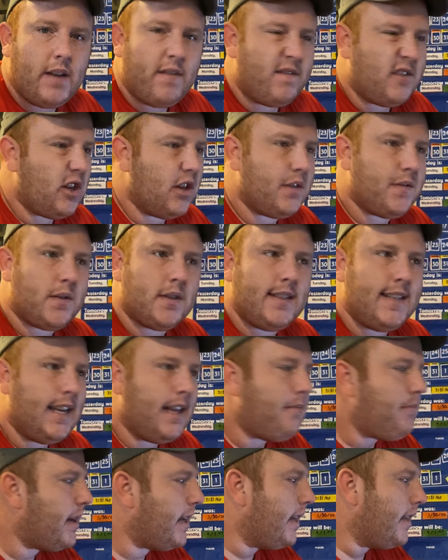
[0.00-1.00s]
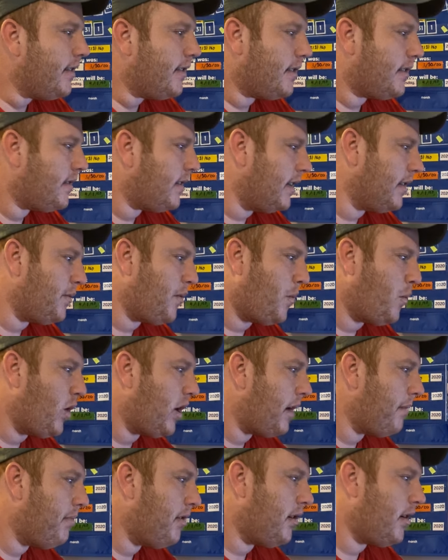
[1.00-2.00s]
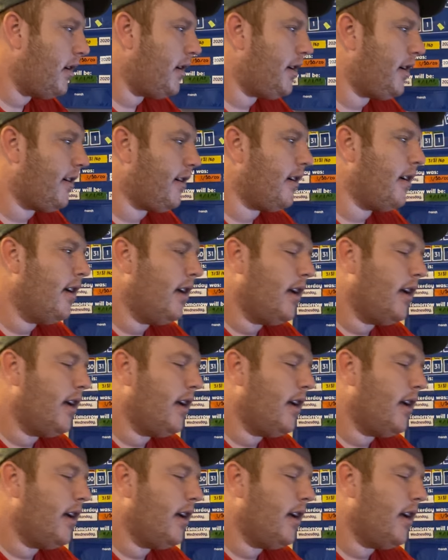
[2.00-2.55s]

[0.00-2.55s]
Just for 10 minutes is what I put on your